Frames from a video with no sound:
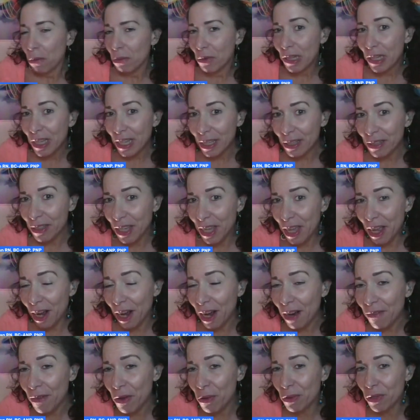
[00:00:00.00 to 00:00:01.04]
Lately,
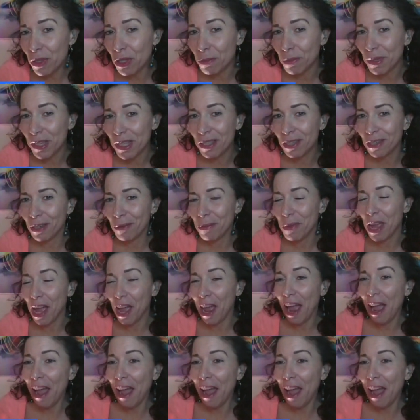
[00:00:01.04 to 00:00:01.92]
everyone's been telling me I